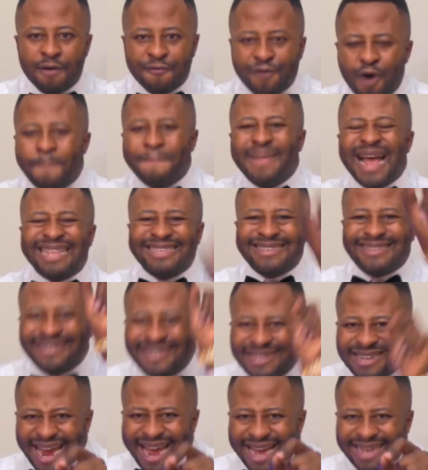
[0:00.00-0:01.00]
from that
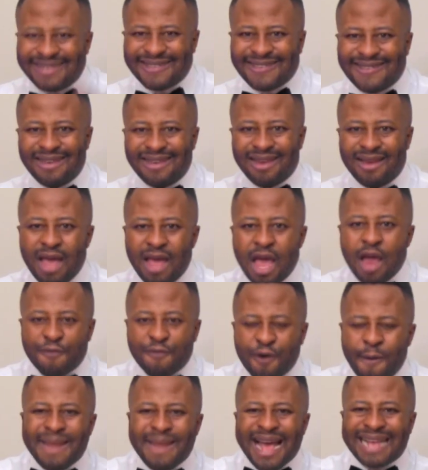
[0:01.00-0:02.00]
stress,
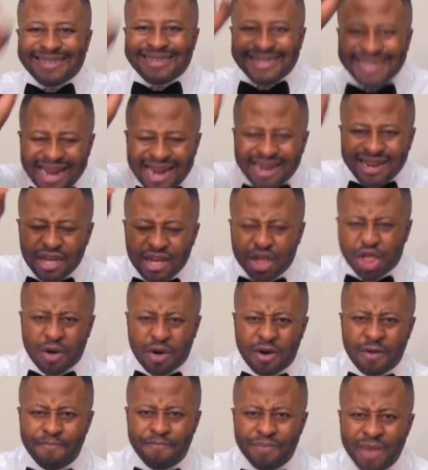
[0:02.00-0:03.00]
from that
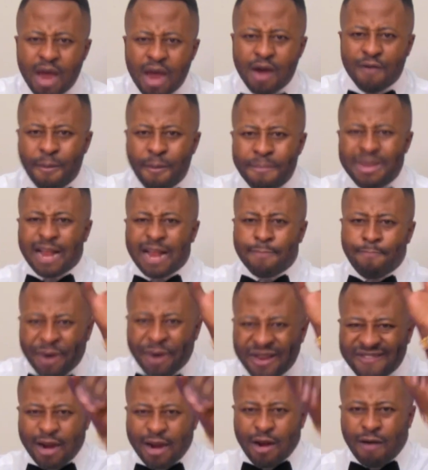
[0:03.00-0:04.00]
stagnation, from that
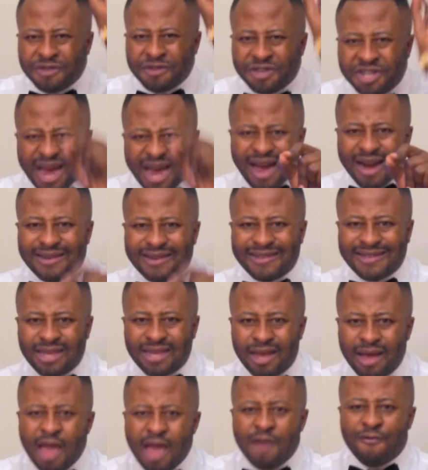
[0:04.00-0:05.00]
prison of
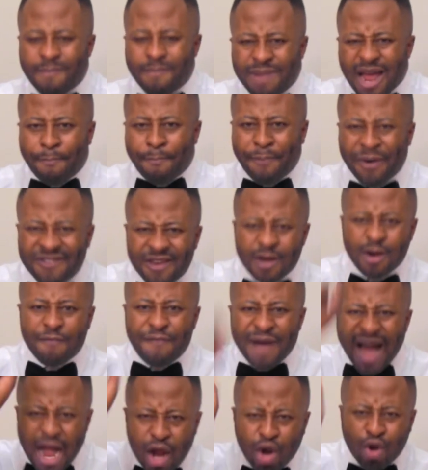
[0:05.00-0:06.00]
drugs, from that prison
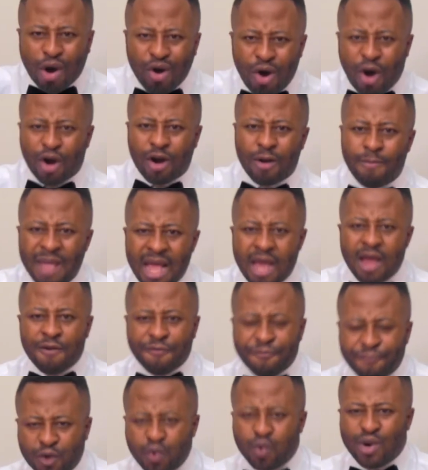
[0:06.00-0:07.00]
of alcohol.
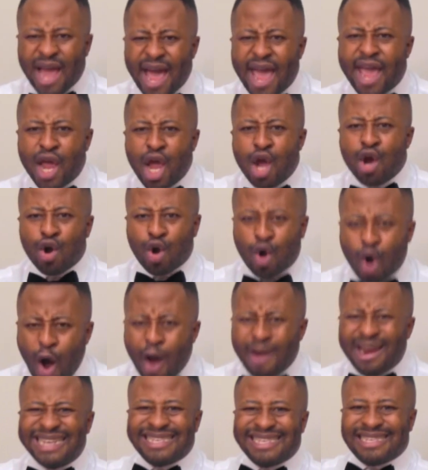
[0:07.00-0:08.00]
Today,
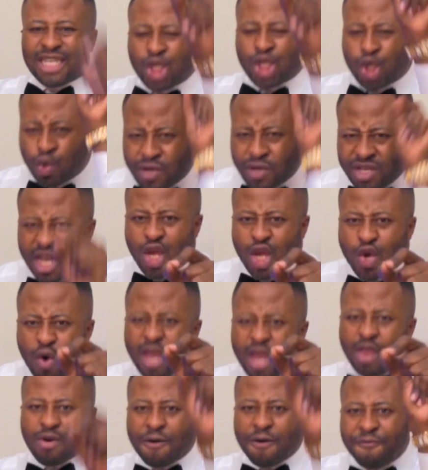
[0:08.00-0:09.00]
God is choosing you
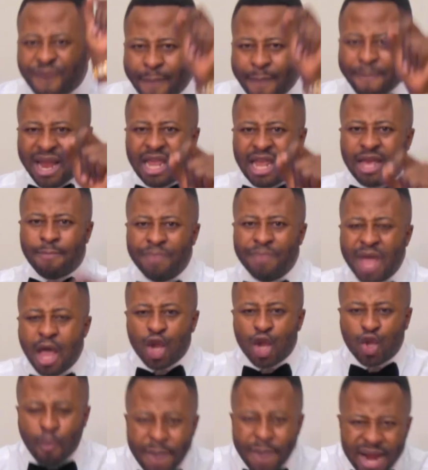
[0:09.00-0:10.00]
in your family
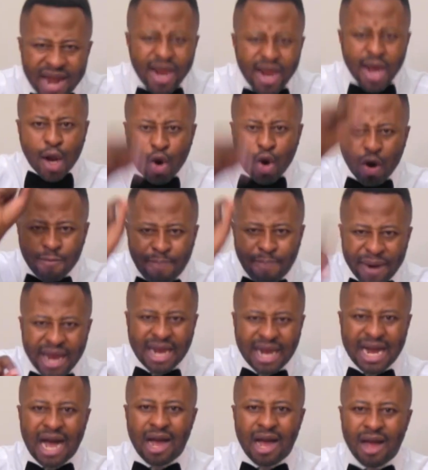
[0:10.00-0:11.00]
to be the record
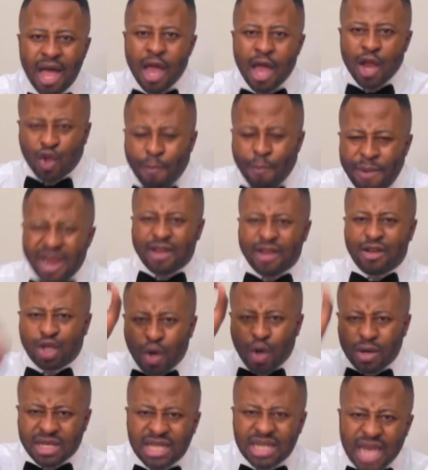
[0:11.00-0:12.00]
breaker, to be the
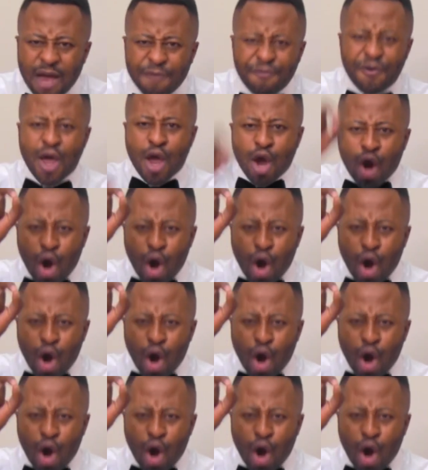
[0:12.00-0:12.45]
Joseph